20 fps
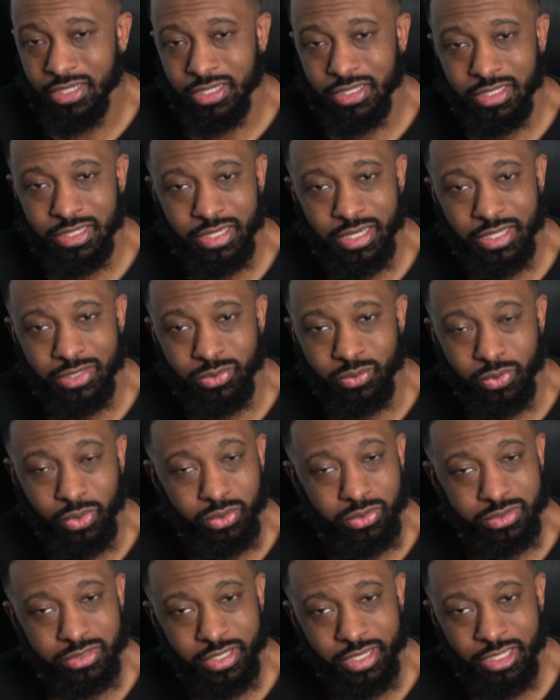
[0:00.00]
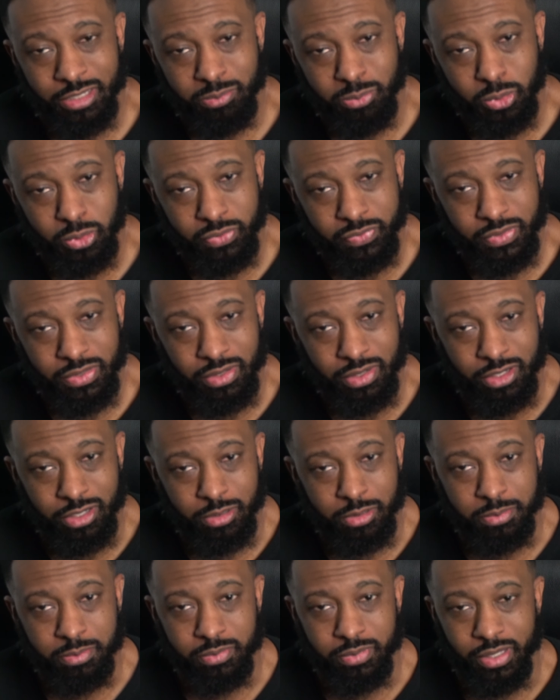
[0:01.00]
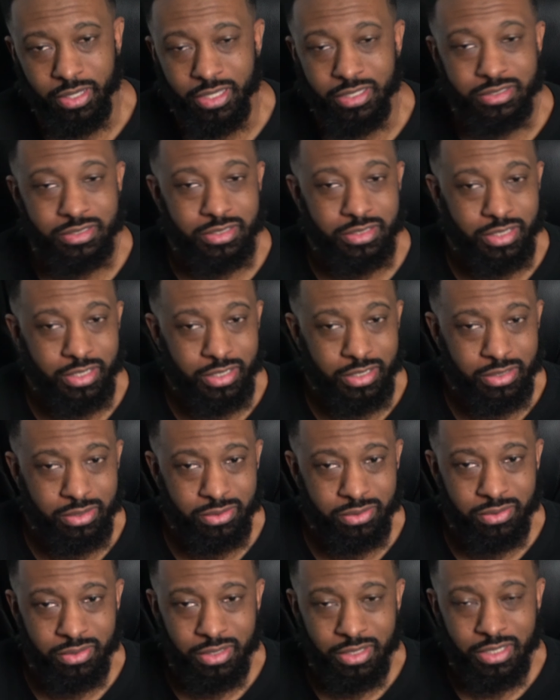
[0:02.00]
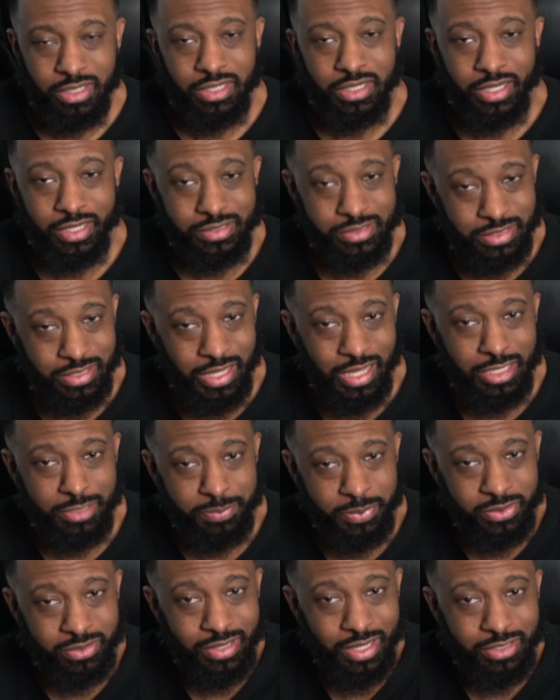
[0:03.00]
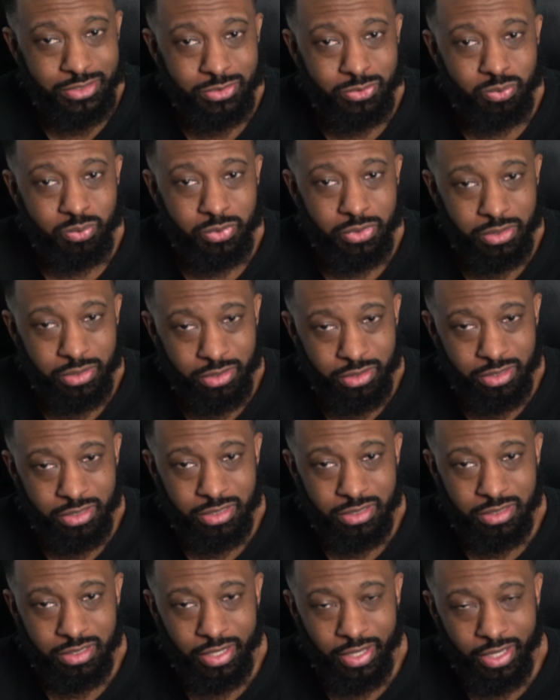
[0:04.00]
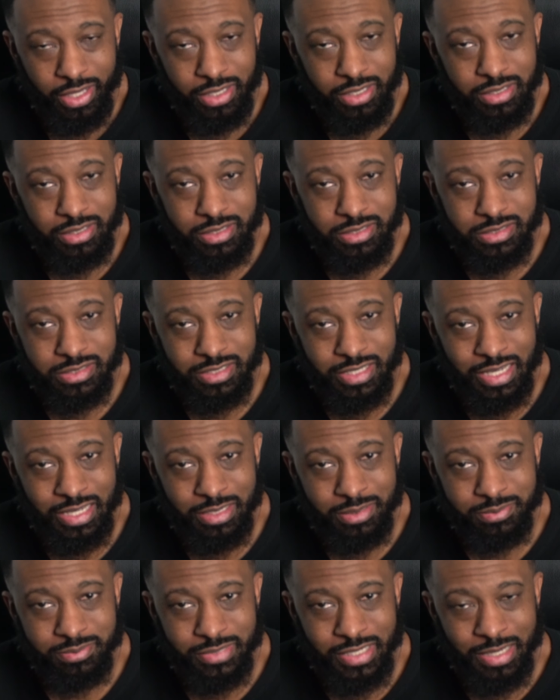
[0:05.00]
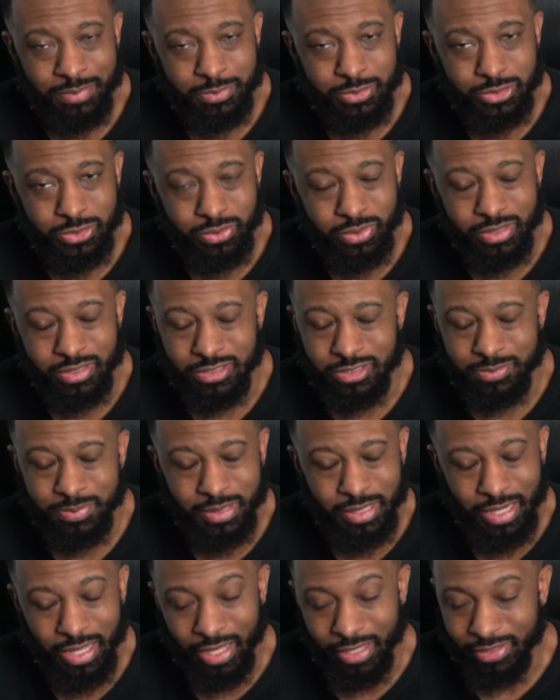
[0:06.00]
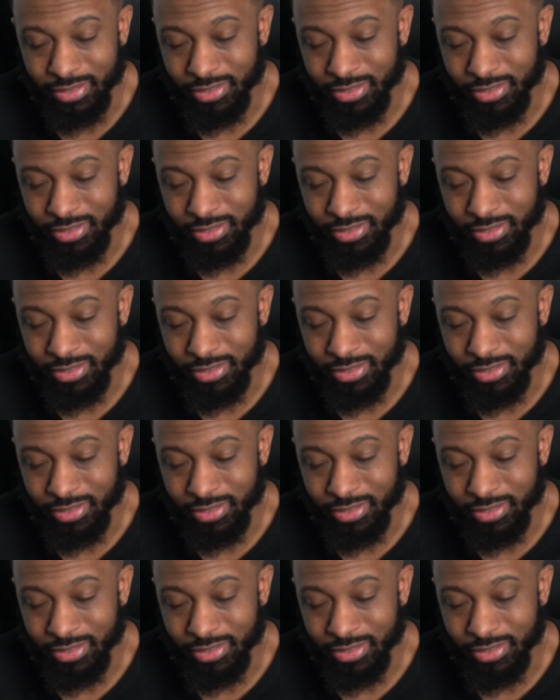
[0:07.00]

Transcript: He had the roller skating movie, um, ATL. Like T.I.'s been in like some good A-list type type of joints, but I,